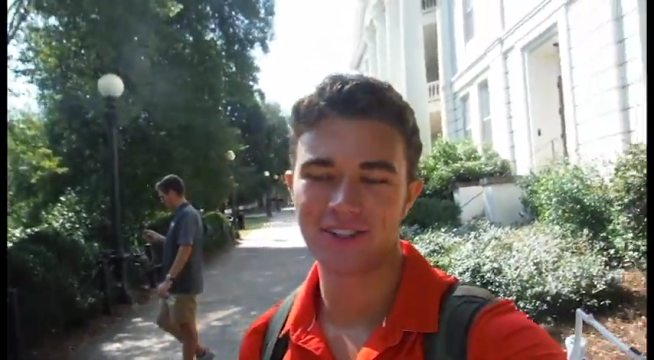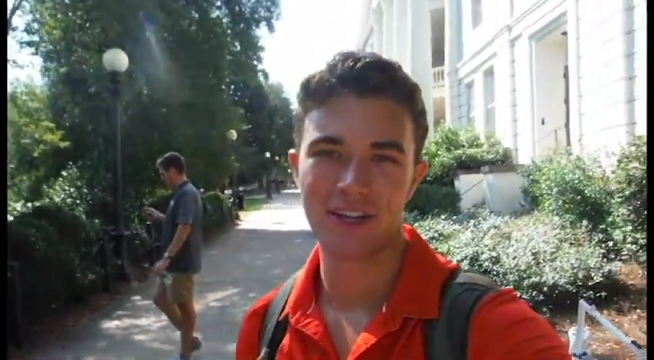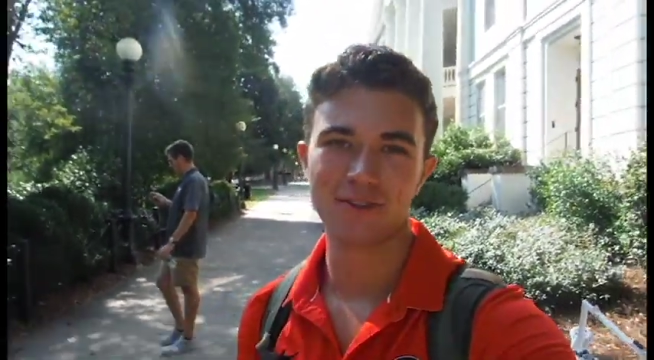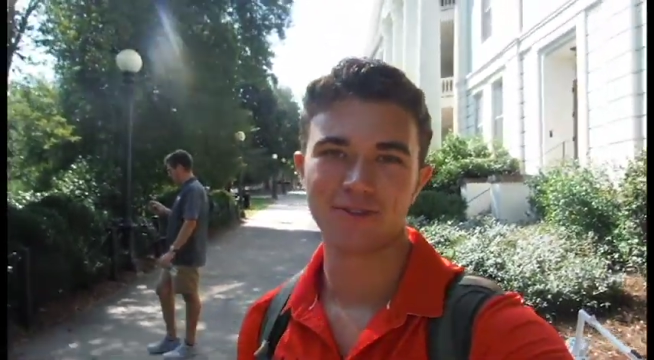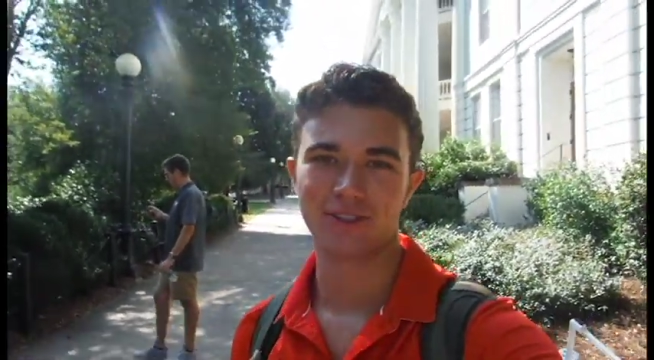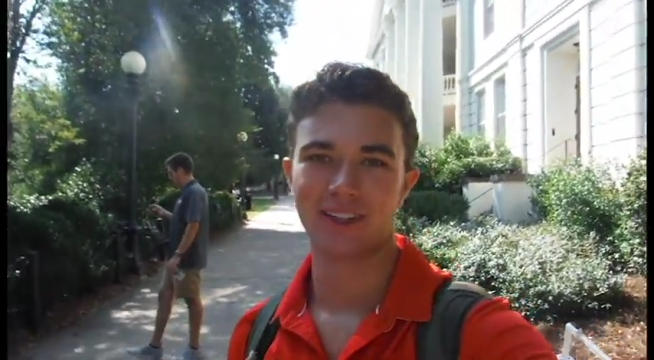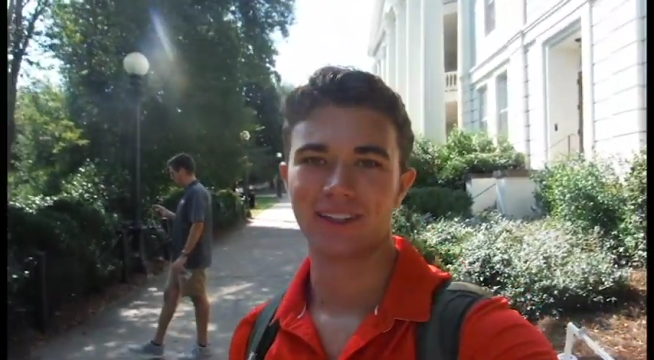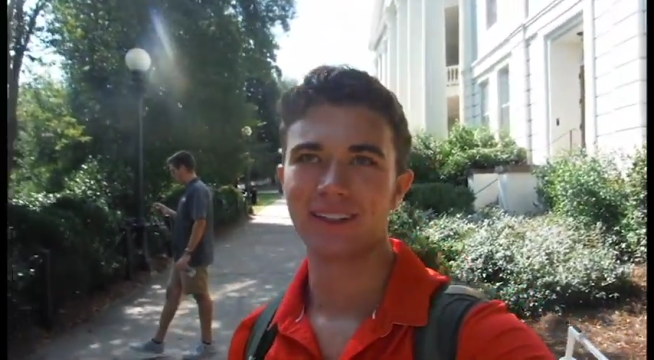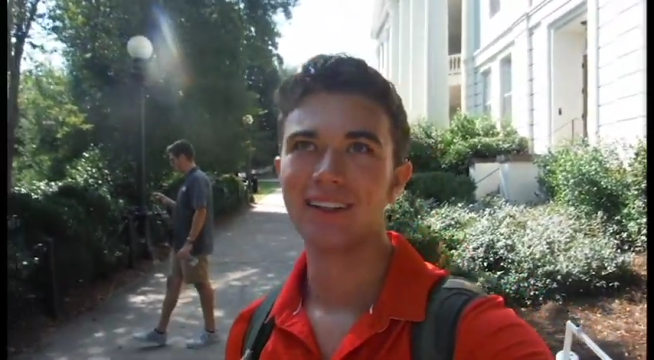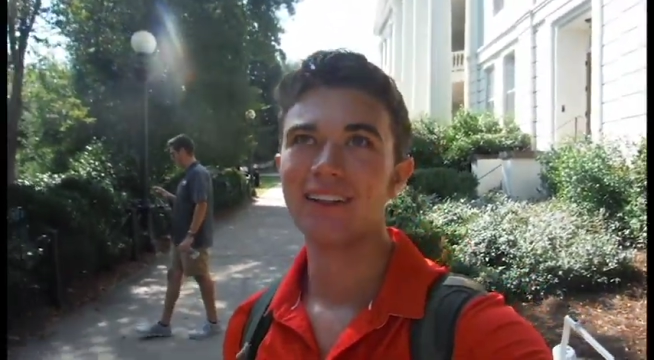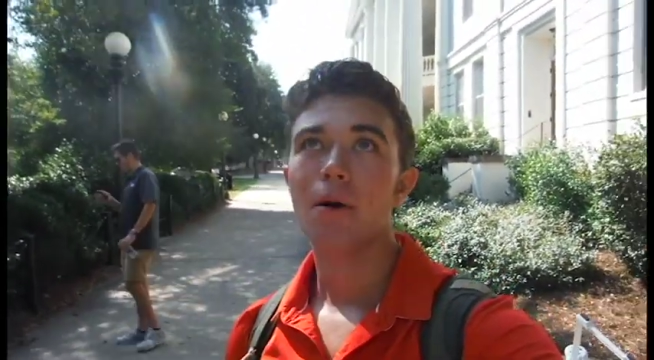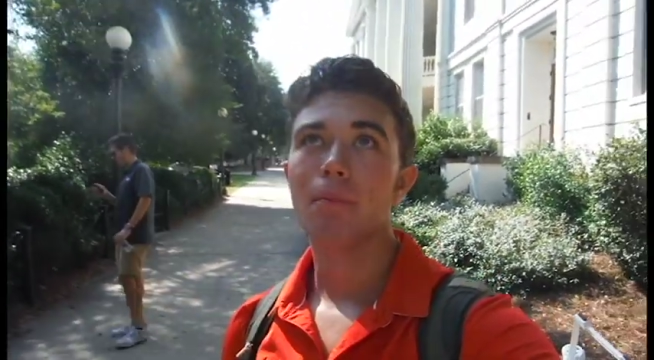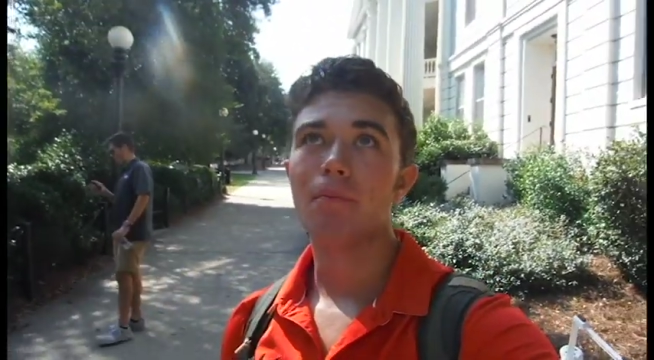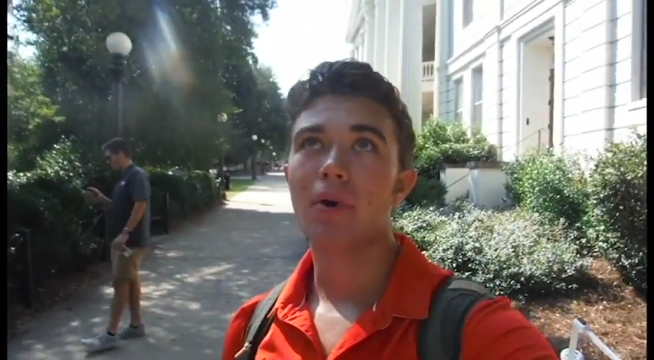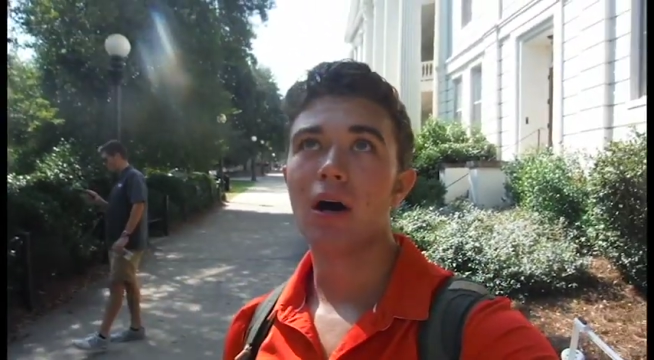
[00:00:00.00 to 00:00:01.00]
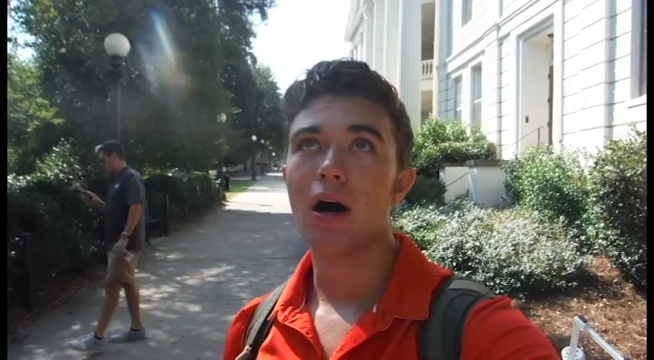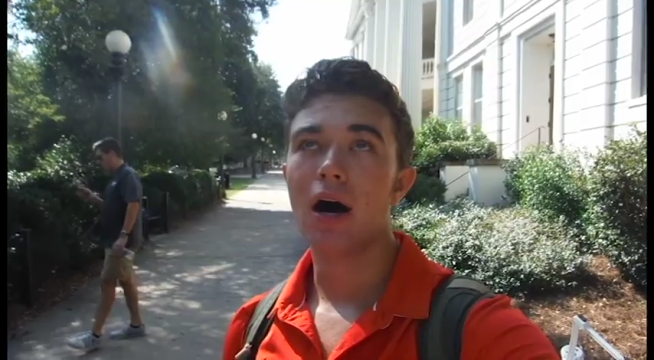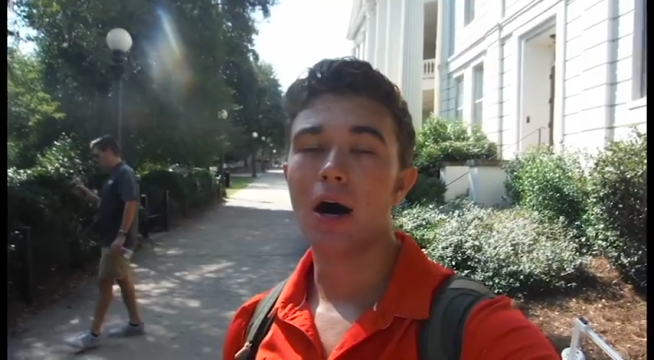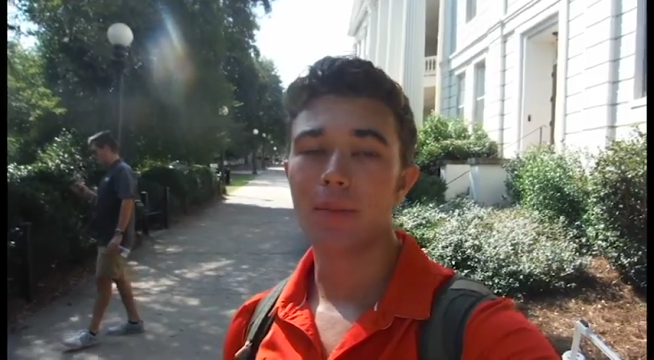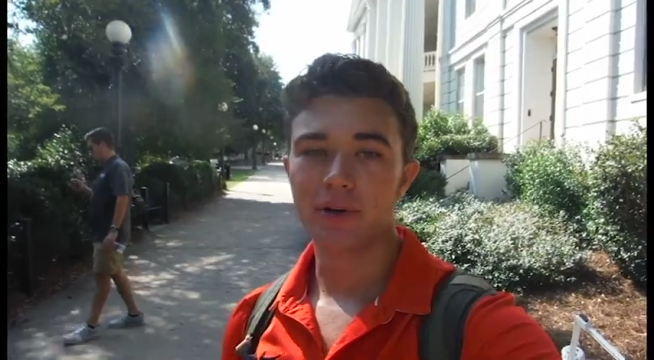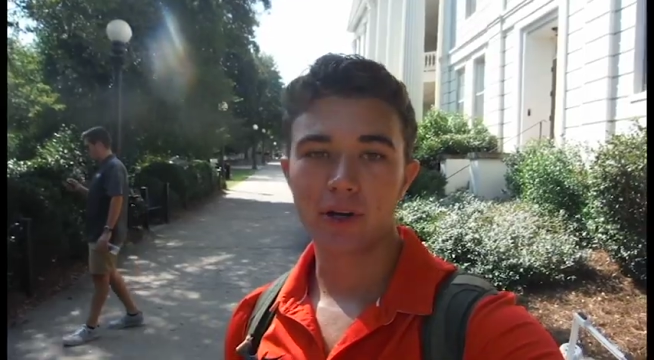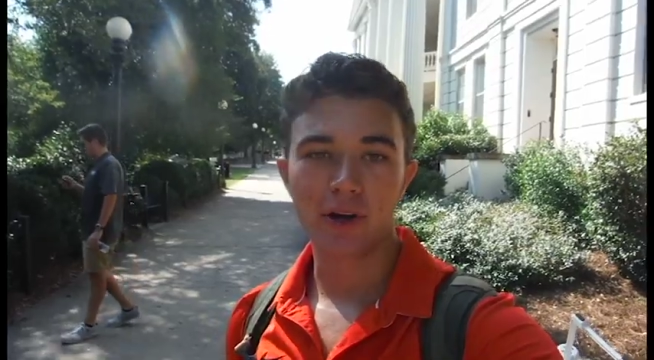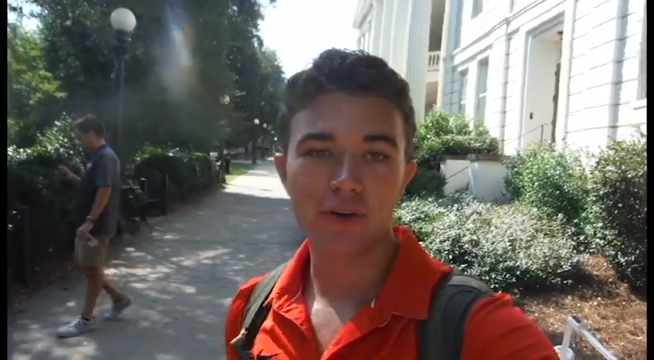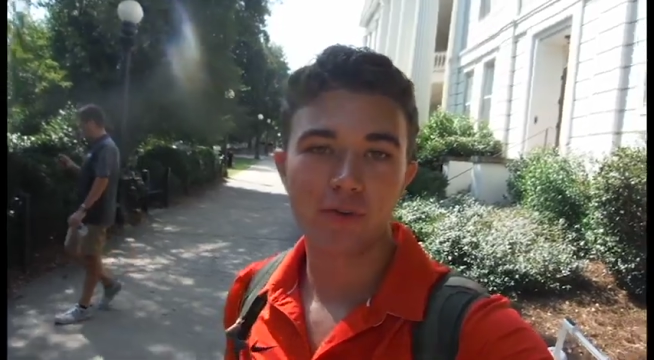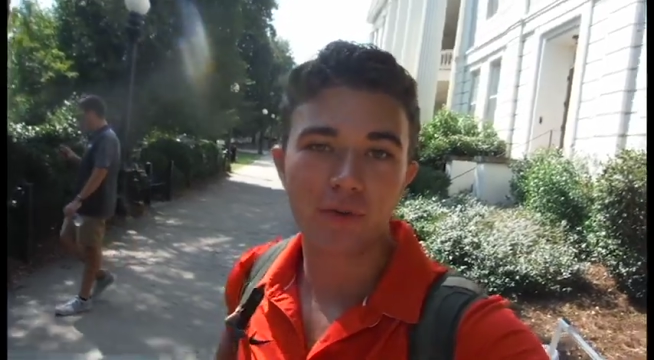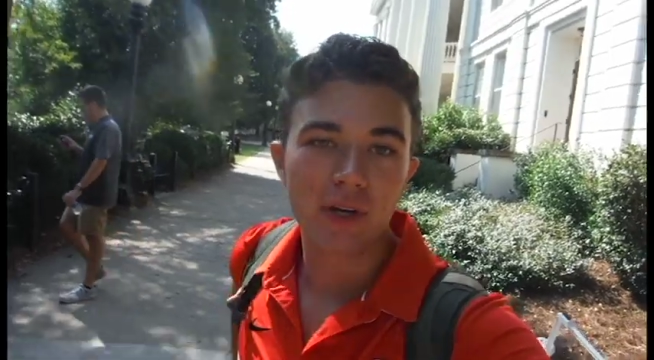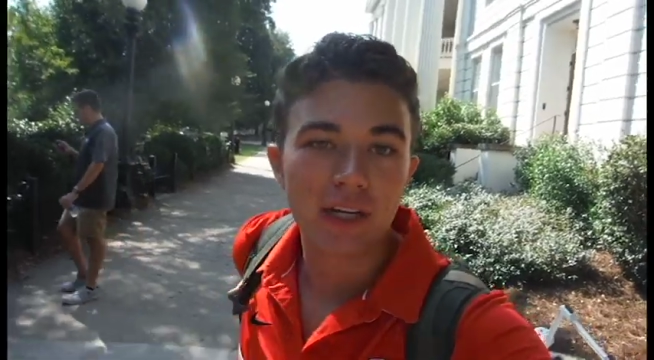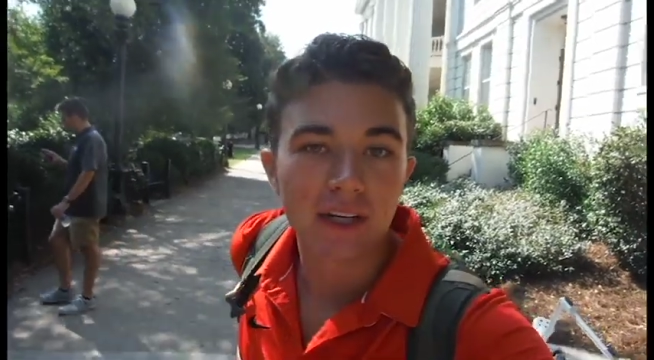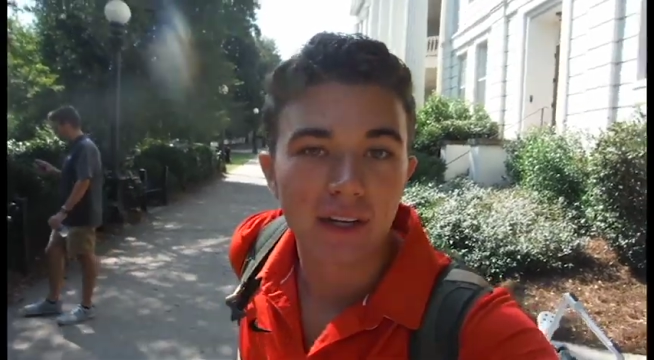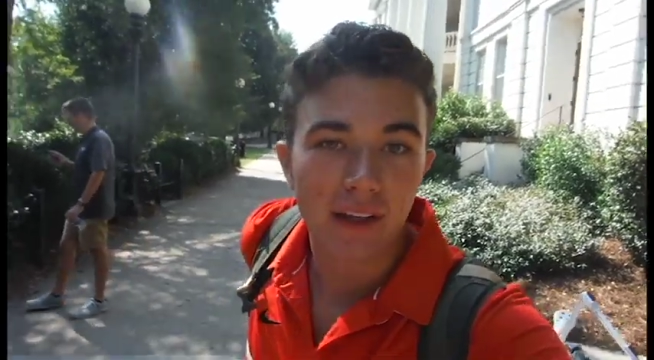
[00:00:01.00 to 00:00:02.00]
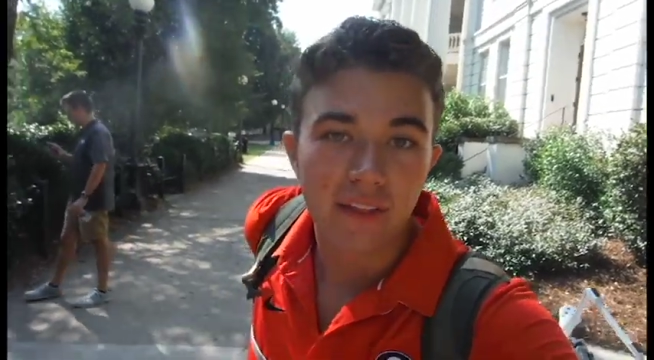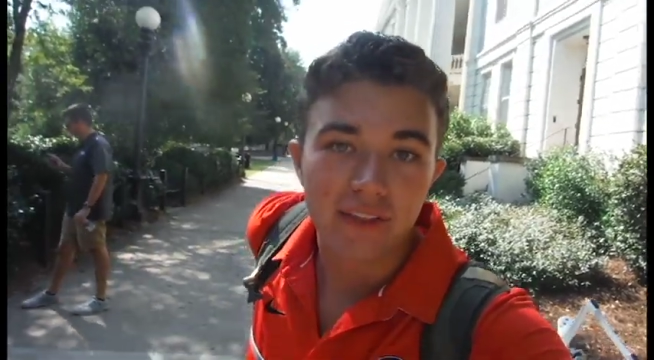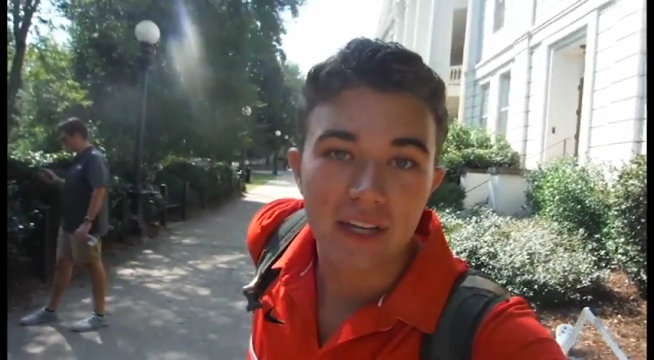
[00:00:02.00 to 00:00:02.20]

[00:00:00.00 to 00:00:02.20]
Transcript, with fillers: interesting. But I'm going to go ahead and read